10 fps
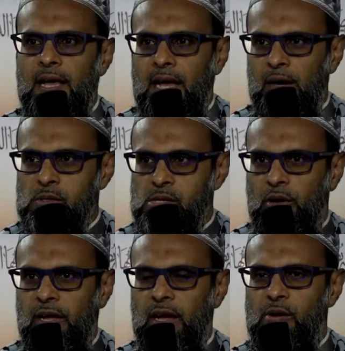I was
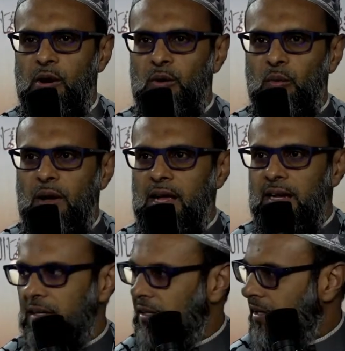looking around
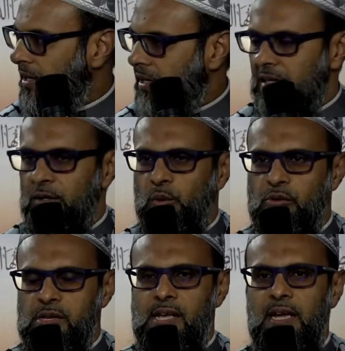while you were
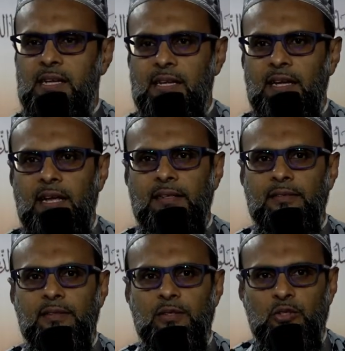reciting,
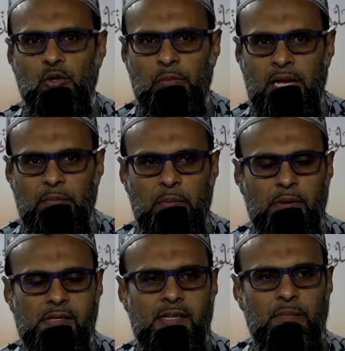and so many
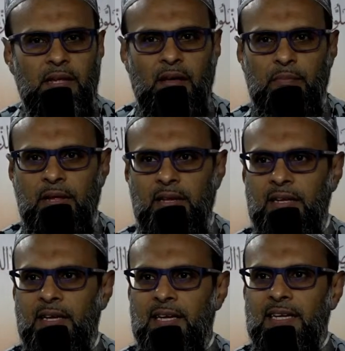people seem to have
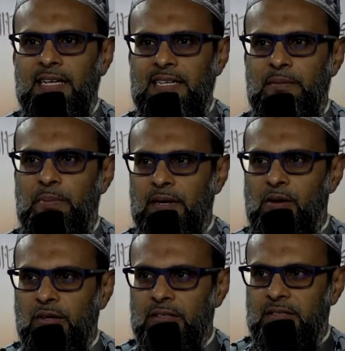been deep in
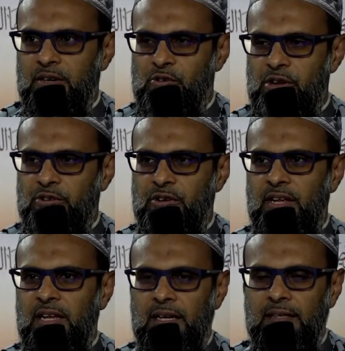
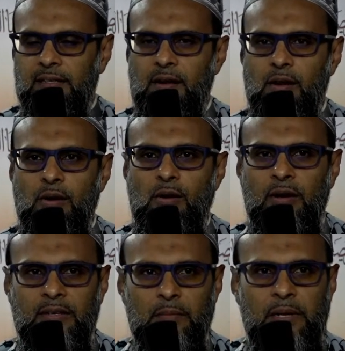concentration and
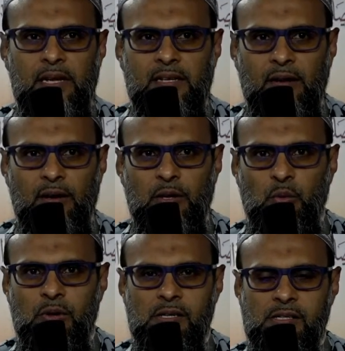contemplating on the
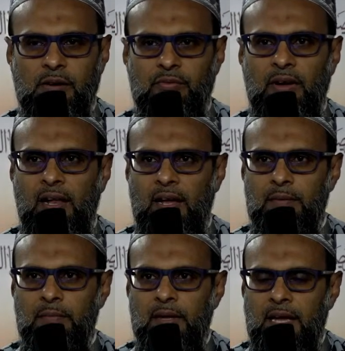words of Allah,